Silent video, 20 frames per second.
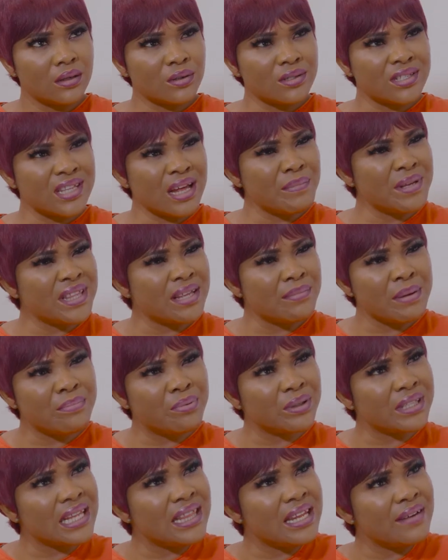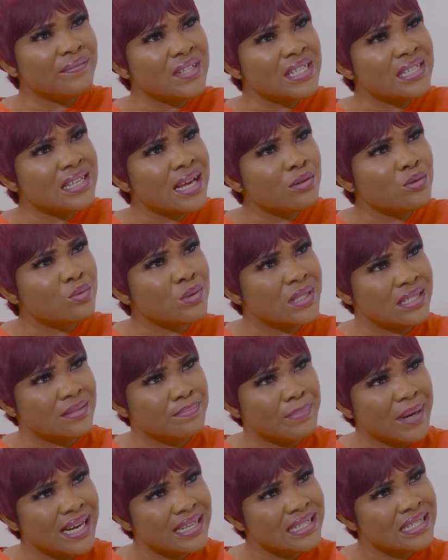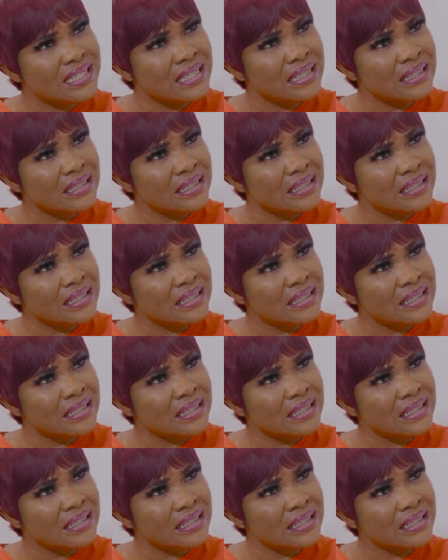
Does that mean that my brother left this house with his bags?